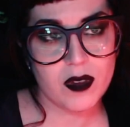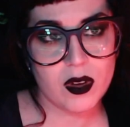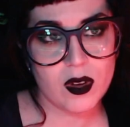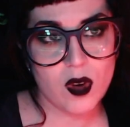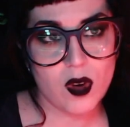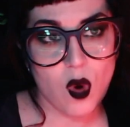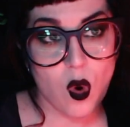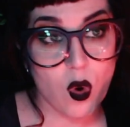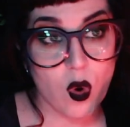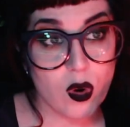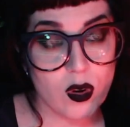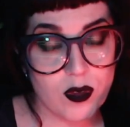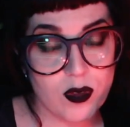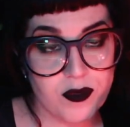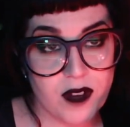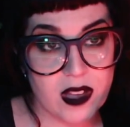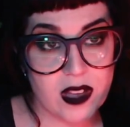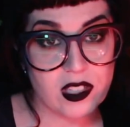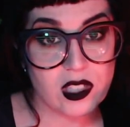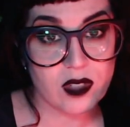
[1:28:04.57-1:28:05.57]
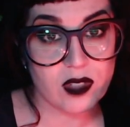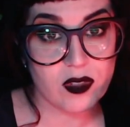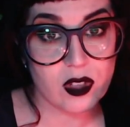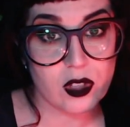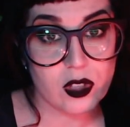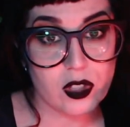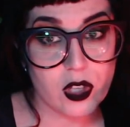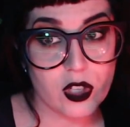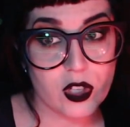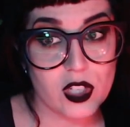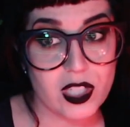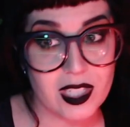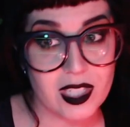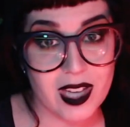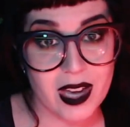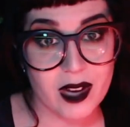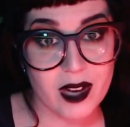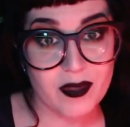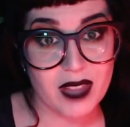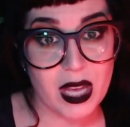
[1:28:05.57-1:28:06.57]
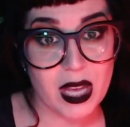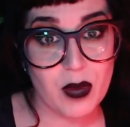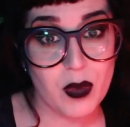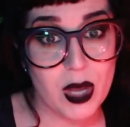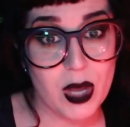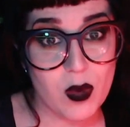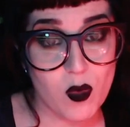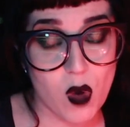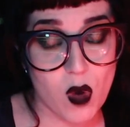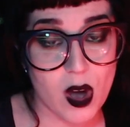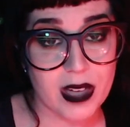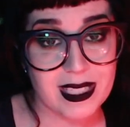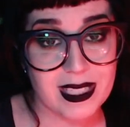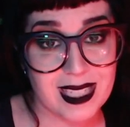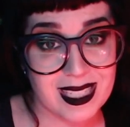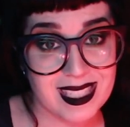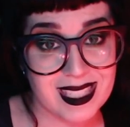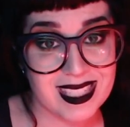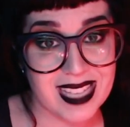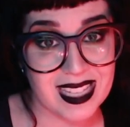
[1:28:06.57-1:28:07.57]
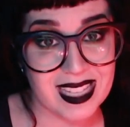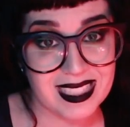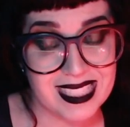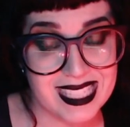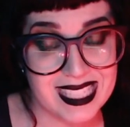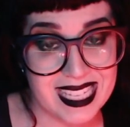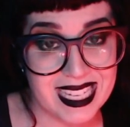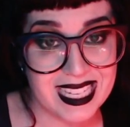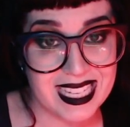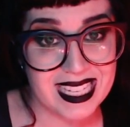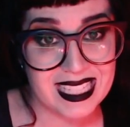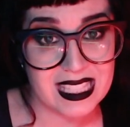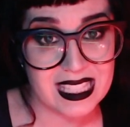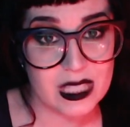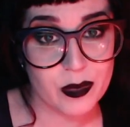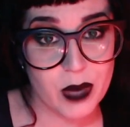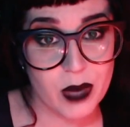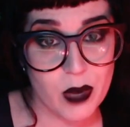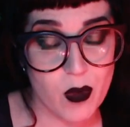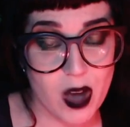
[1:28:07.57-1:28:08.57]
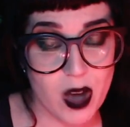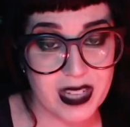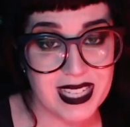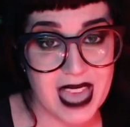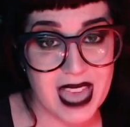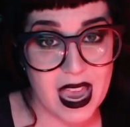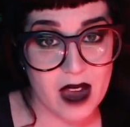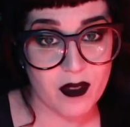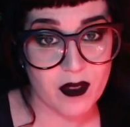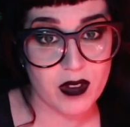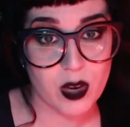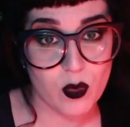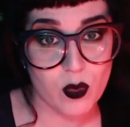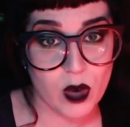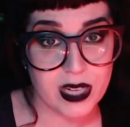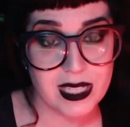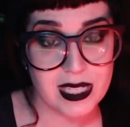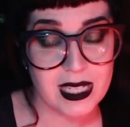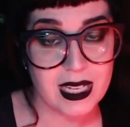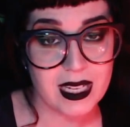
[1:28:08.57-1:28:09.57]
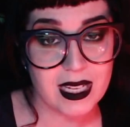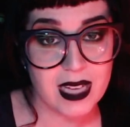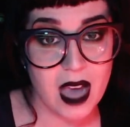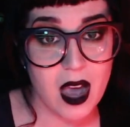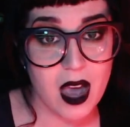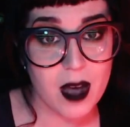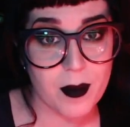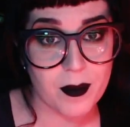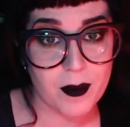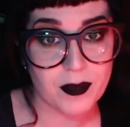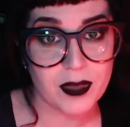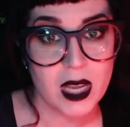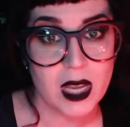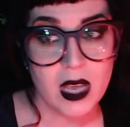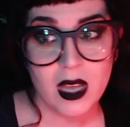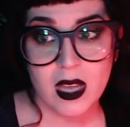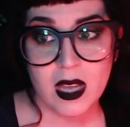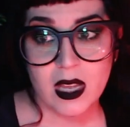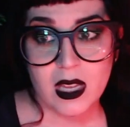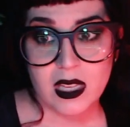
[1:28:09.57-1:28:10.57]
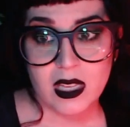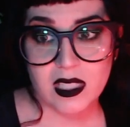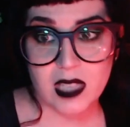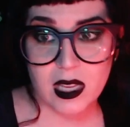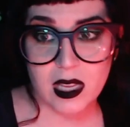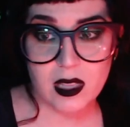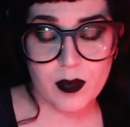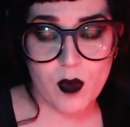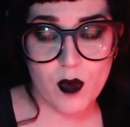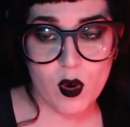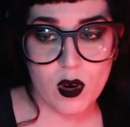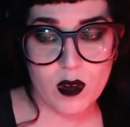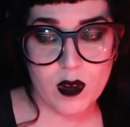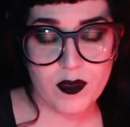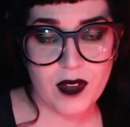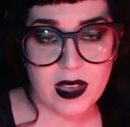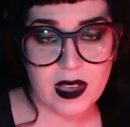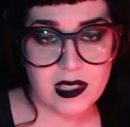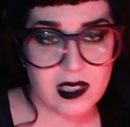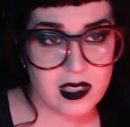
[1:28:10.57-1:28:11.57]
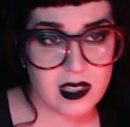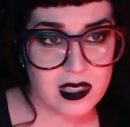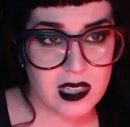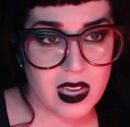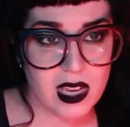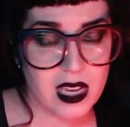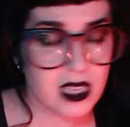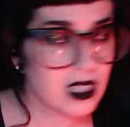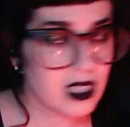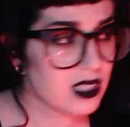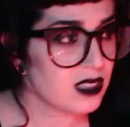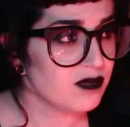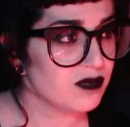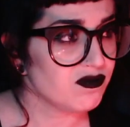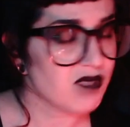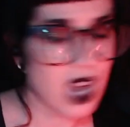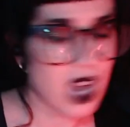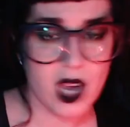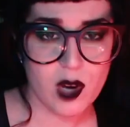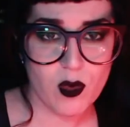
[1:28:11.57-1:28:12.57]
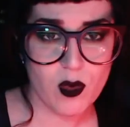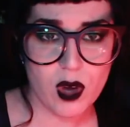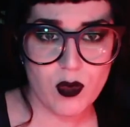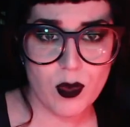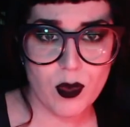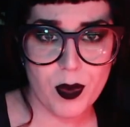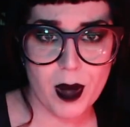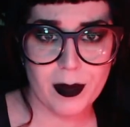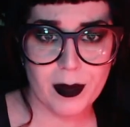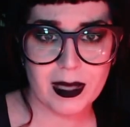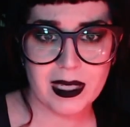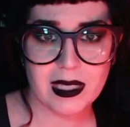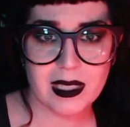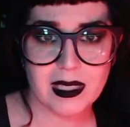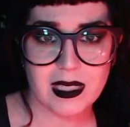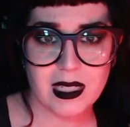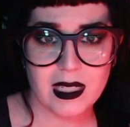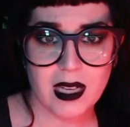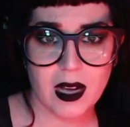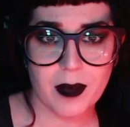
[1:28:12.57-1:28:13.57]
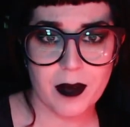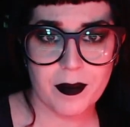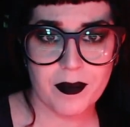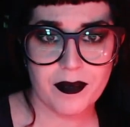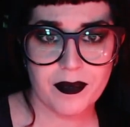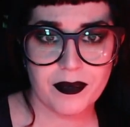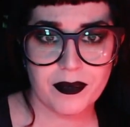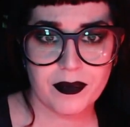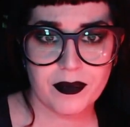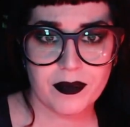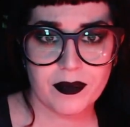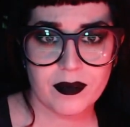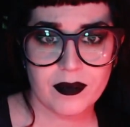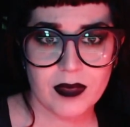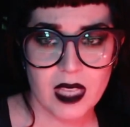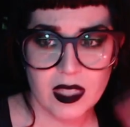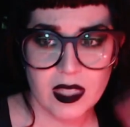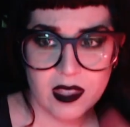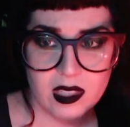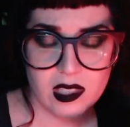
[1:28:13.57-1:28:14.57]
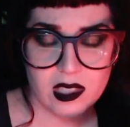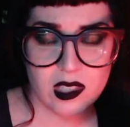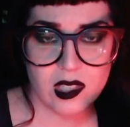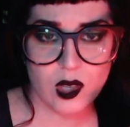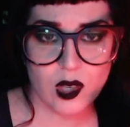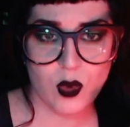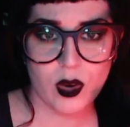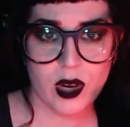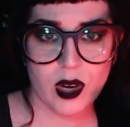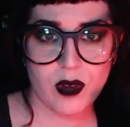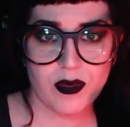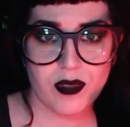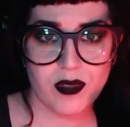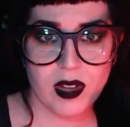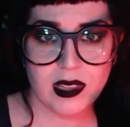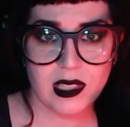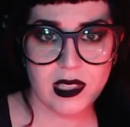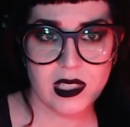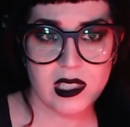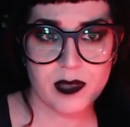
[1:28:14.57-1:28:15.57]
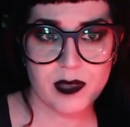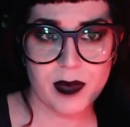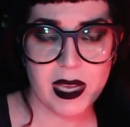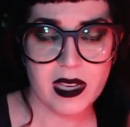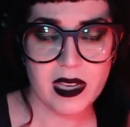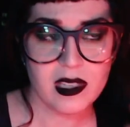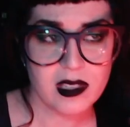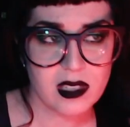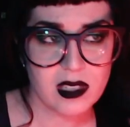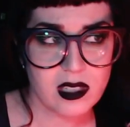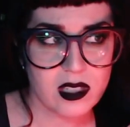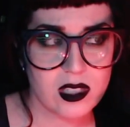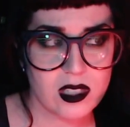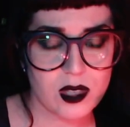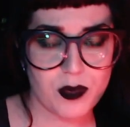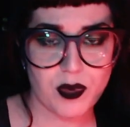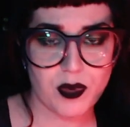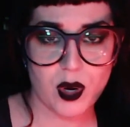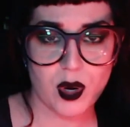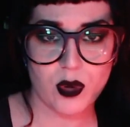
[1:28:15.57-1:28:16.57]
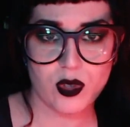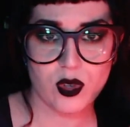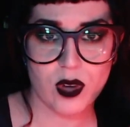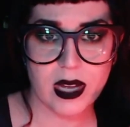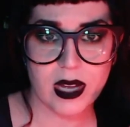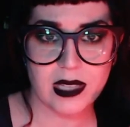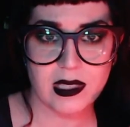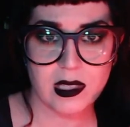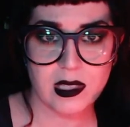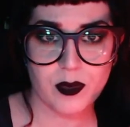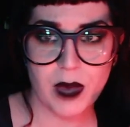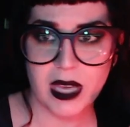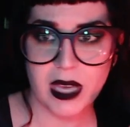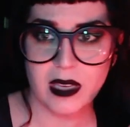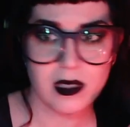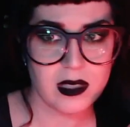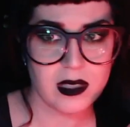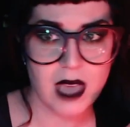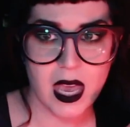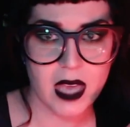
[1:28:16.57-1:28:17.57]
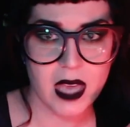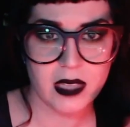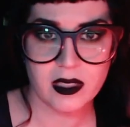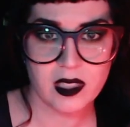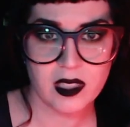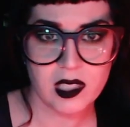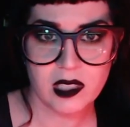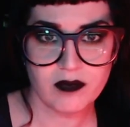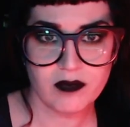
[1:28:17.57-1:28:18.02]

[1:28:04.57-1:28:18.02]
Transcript: horror festivals are just kind of like, we want to sell tickets, we want everyone to come. Salem Horror Fest is like, I don't want Republicans to come. This is a queer friendly space, this is a pro trans space, and